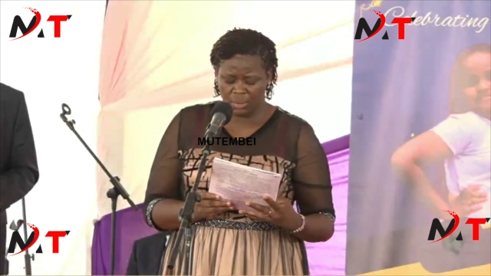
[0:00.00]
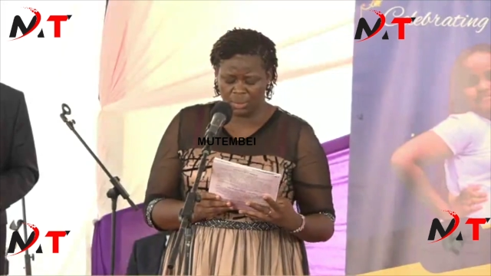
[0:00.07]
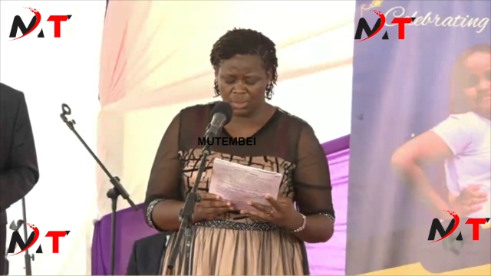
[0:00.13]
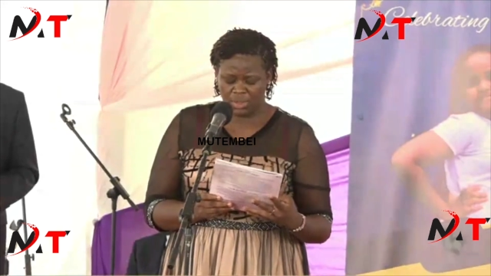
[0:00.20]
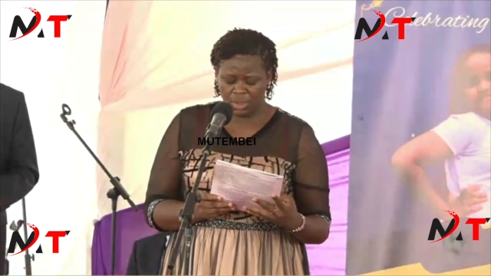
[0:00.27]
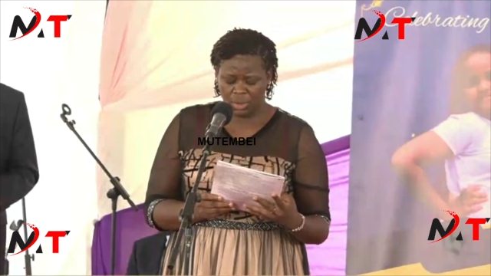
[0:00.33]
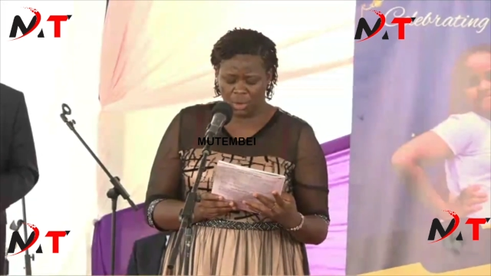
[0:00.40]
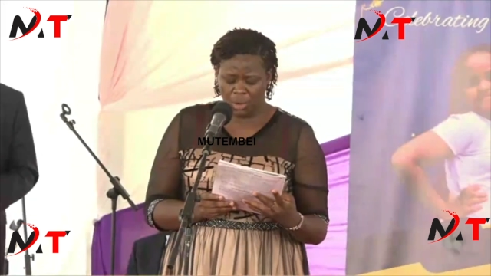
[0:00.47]

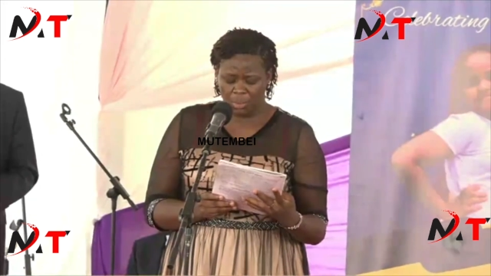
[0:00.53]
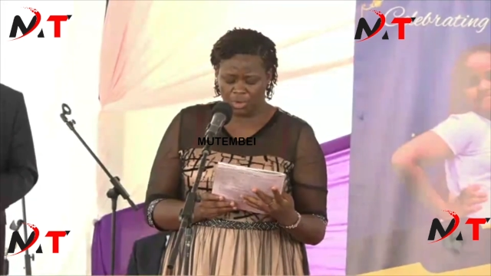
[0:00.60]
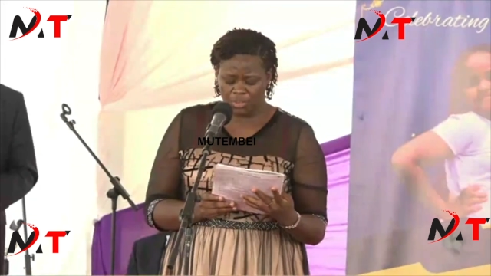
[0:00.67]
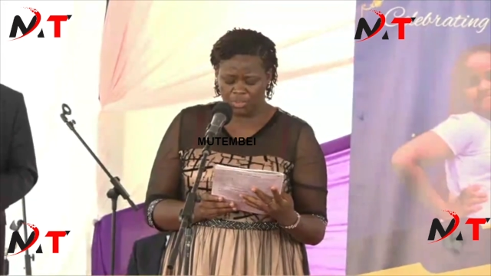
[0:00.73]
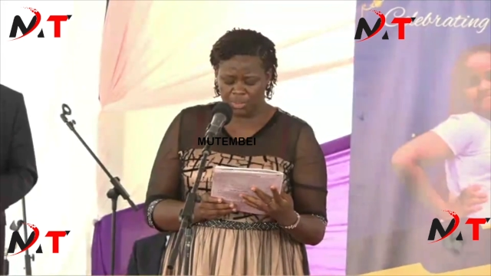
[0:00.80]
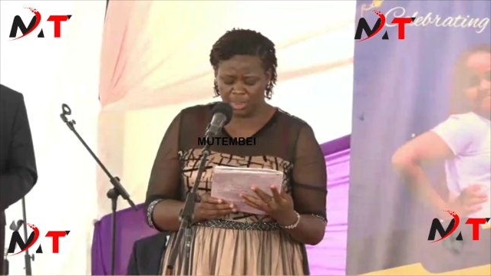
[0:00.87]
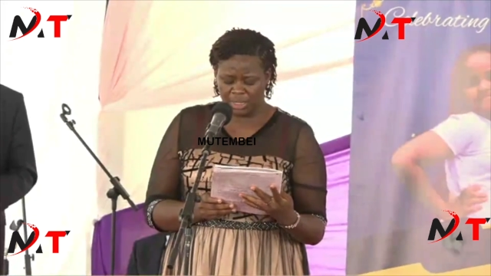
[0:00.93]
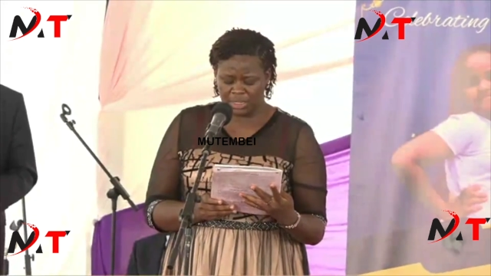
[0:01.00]
with the hope
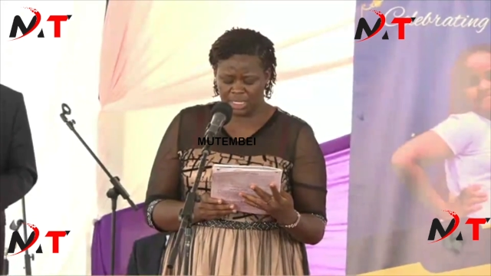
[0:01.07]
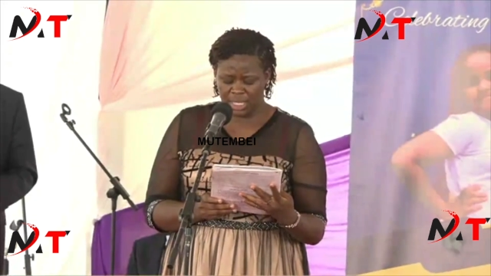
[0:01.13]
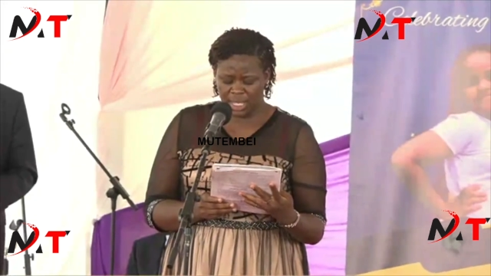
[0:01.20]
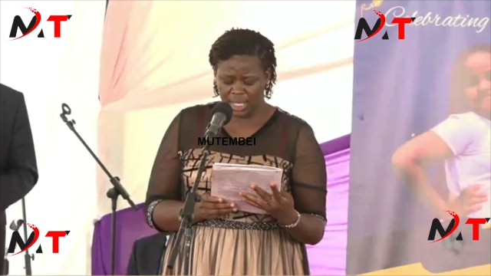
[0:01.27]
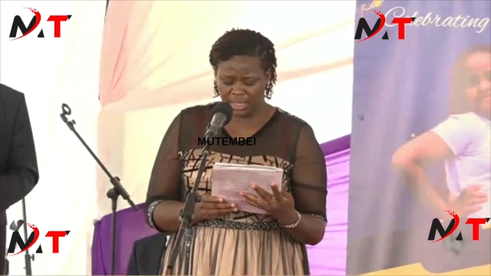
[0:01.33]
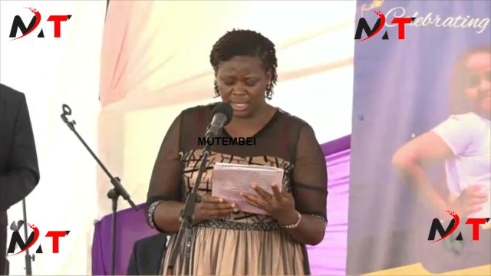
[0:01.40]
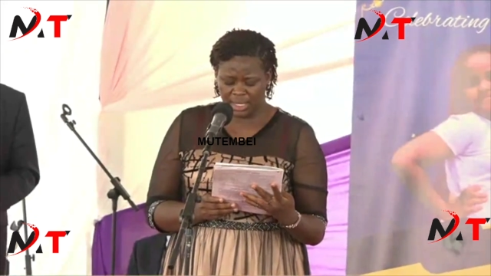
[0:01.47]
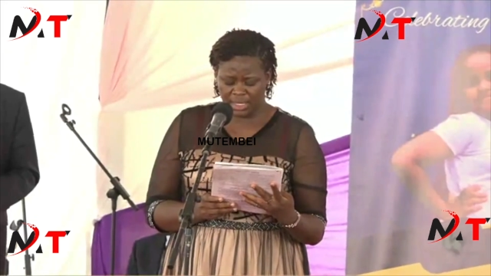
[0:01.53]
of meeting
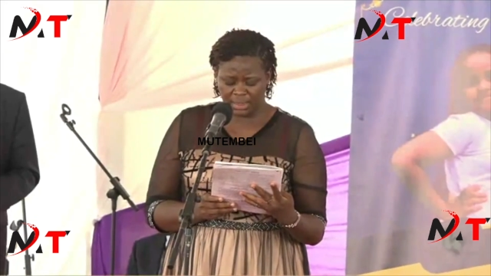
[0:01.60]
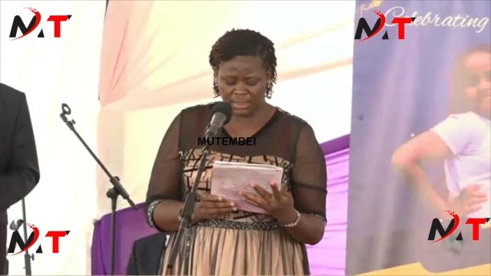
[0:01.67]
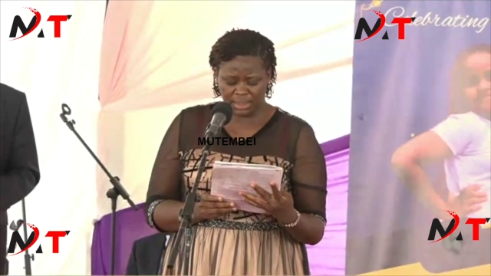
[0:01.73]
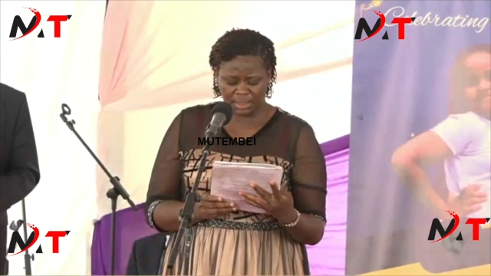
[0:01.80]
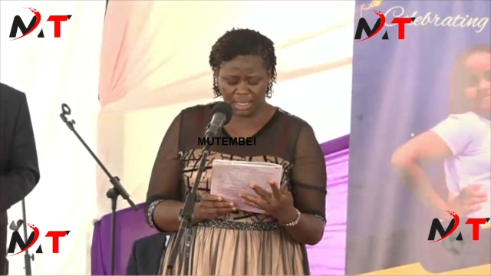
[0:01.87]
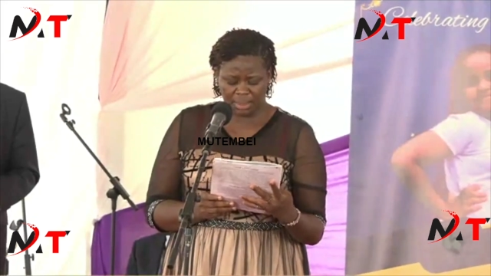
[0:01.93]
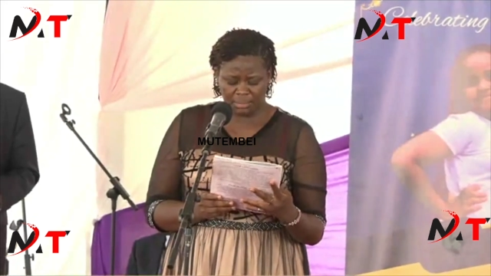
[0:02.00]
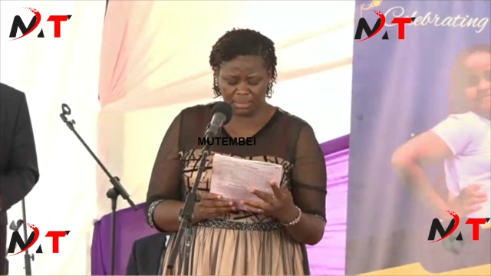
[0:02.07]
again
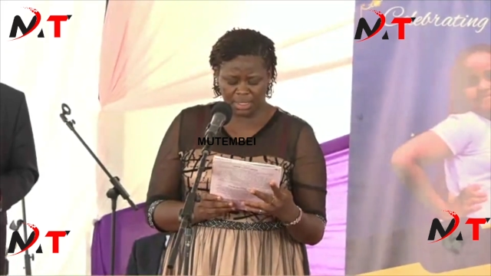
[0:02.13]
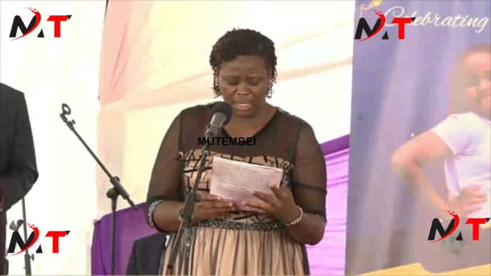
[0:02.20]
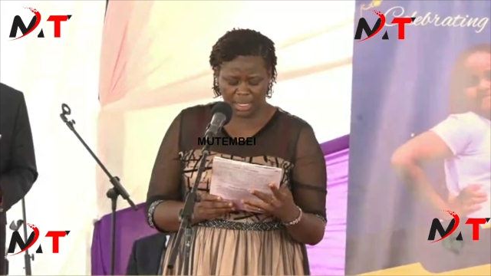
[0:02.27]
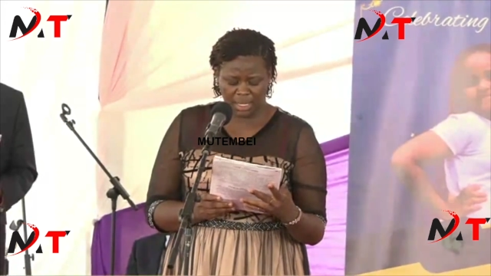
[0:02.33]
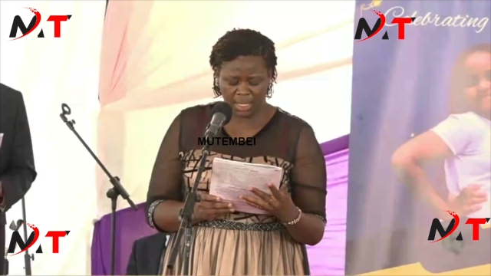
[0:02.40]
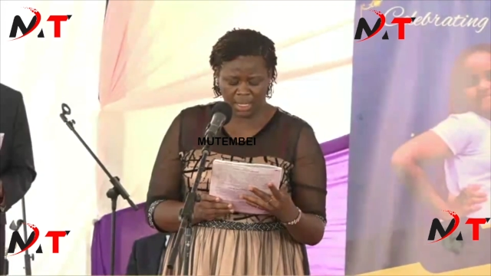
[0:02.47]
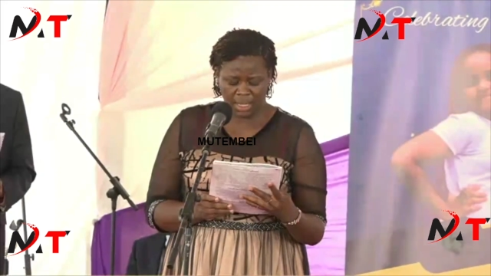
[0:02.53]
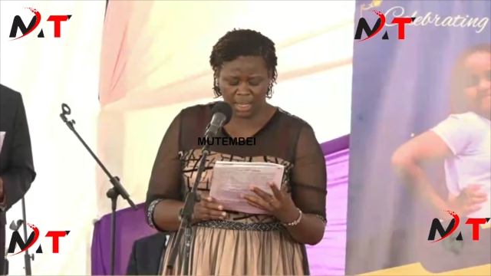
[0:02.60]

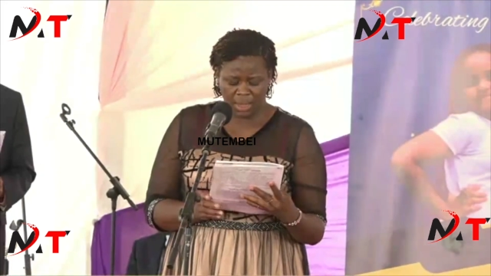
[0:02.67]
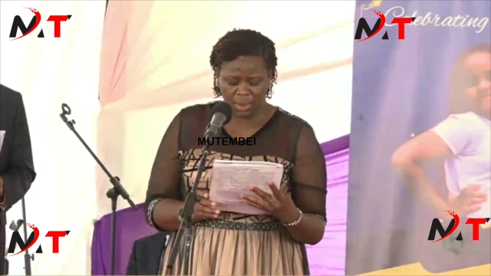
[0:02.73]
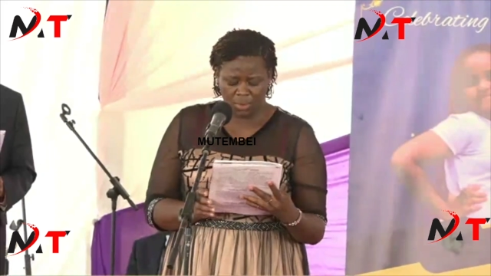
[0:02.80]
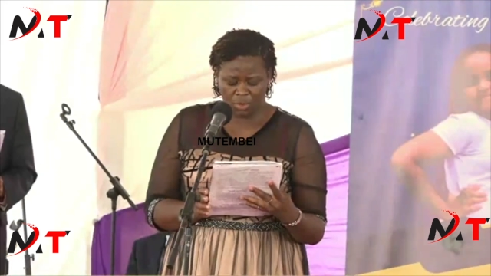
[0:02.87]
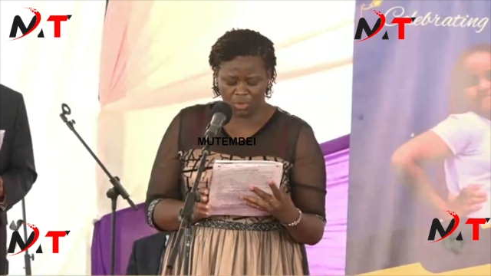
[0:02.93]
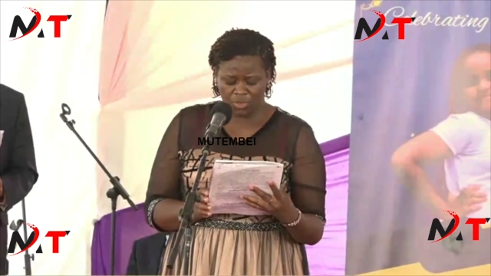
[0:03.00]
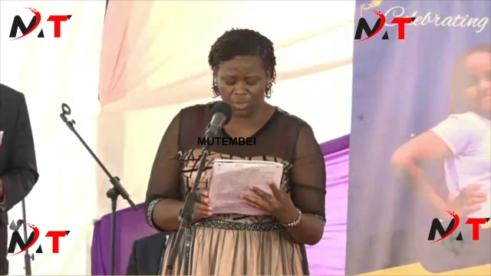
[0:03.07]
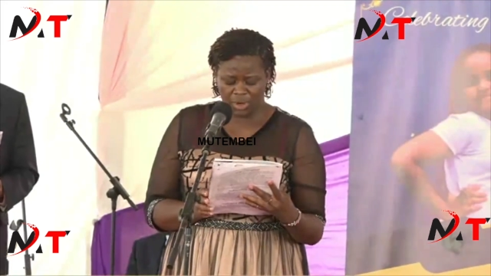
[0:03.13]
someday.
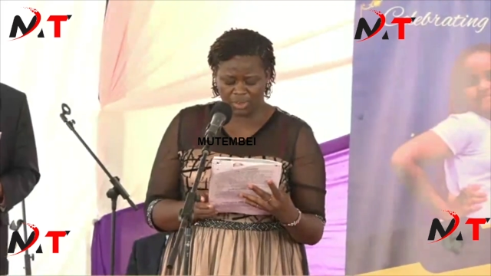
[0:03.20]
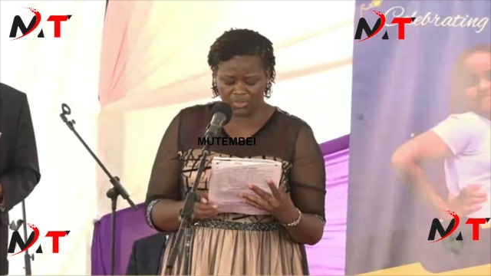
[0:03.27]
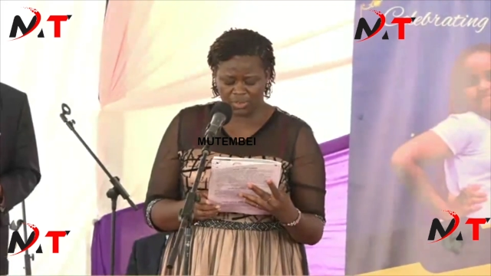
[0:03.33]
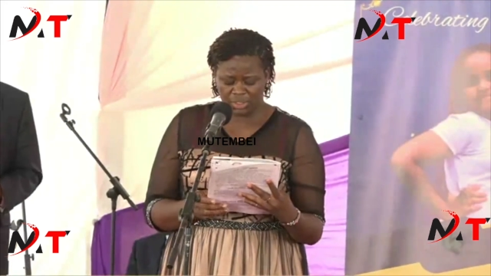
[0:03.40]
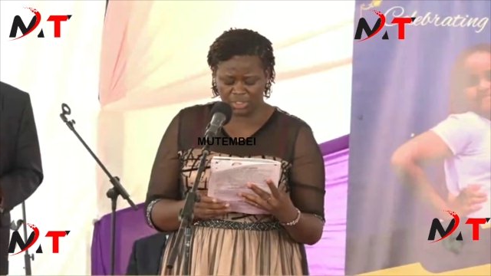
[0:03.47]
We'll forever